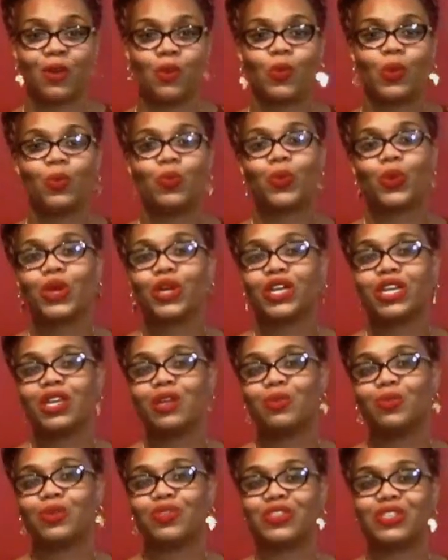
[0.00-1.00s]
When
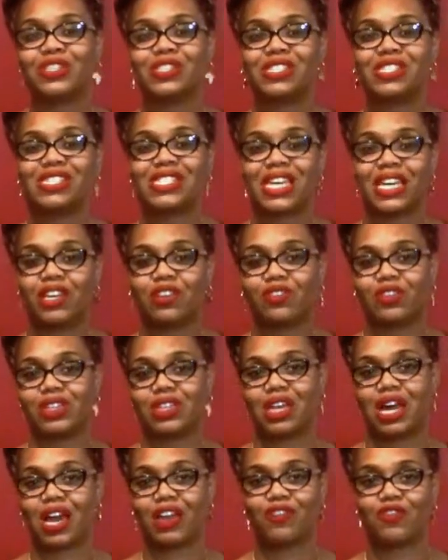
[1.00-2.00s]
working with the
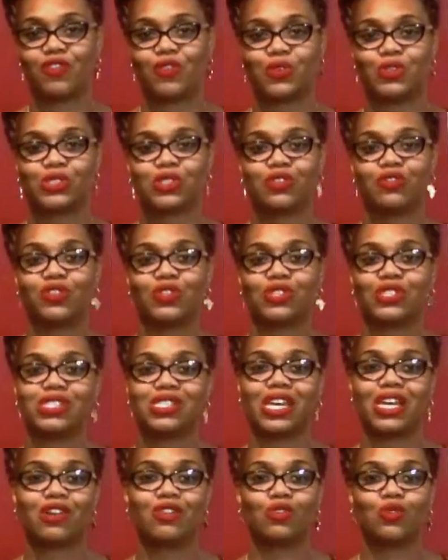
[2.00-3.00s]
sacred life force of your
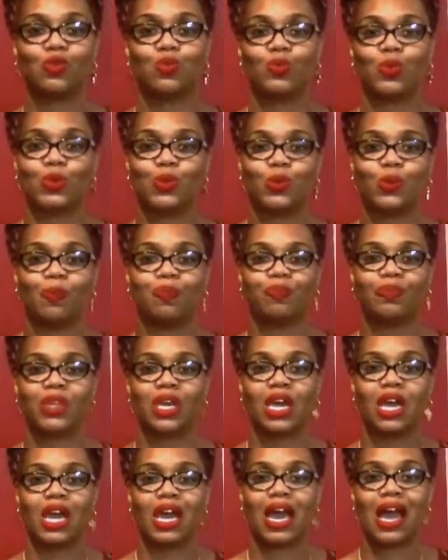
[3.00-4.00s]
sacral womb,
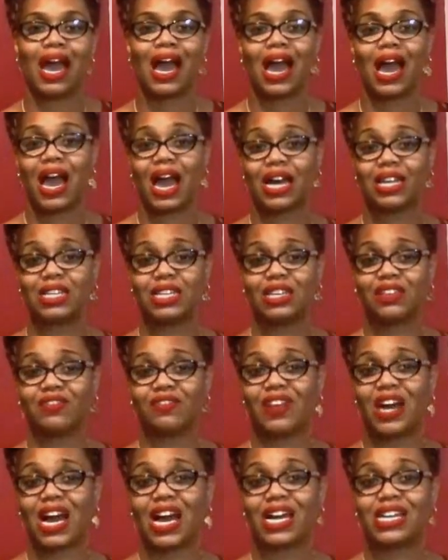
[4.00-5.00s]
I highly
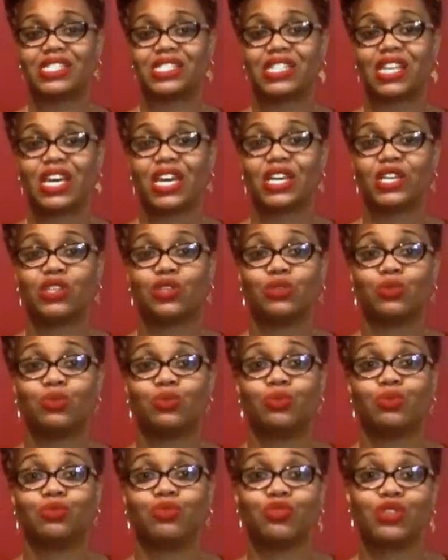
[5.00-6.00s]
advise that
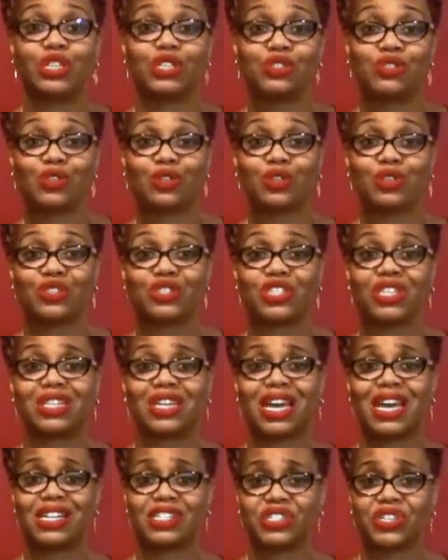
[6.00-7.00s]
you research
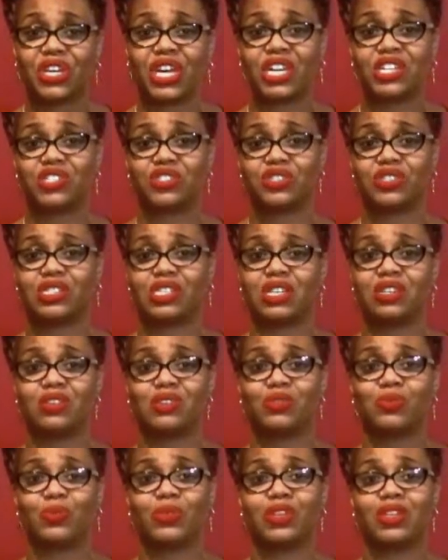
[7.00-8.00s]
and educate
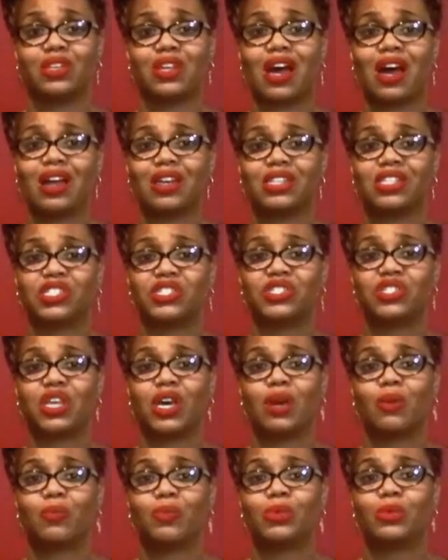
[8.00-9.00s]
yourselves with the knowledge
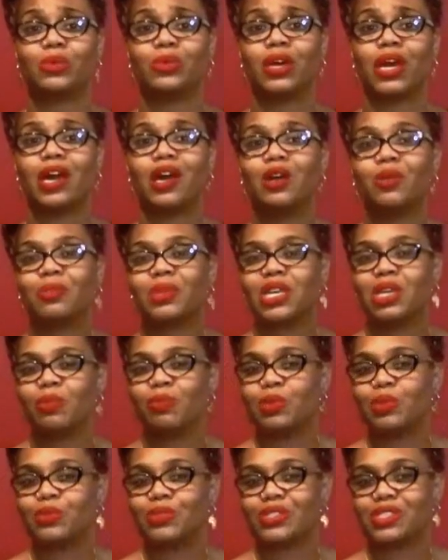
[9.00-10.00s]
that will help
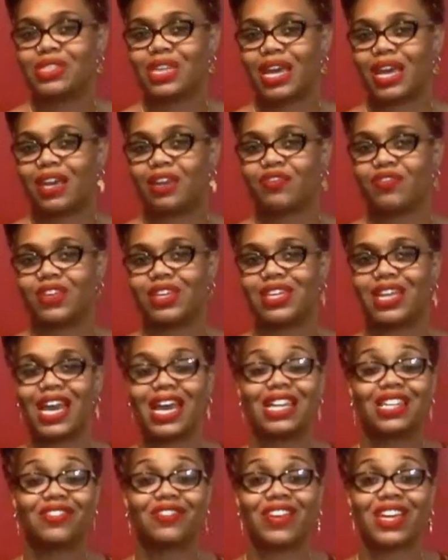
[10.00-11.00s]
keep you safe and
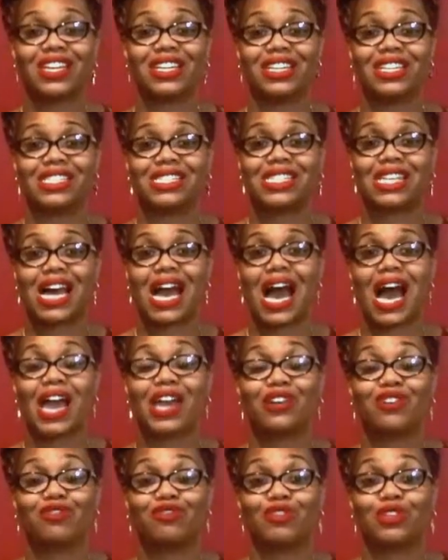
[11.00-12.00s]
elevating into
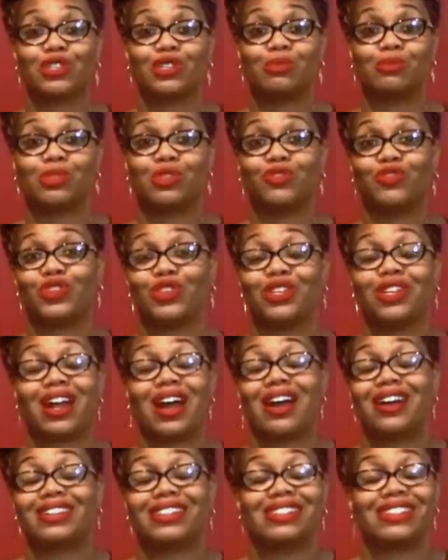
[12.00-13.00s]
higher realms of your
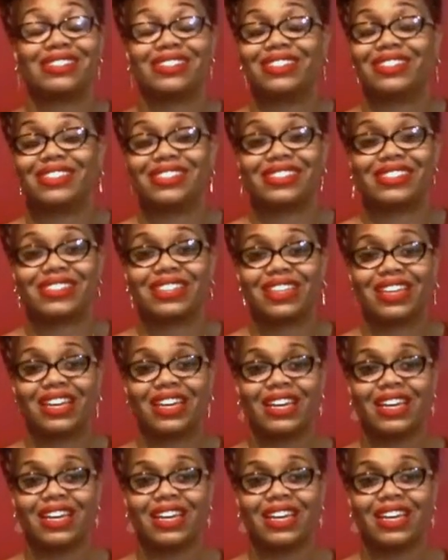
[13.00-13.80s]
goddessness.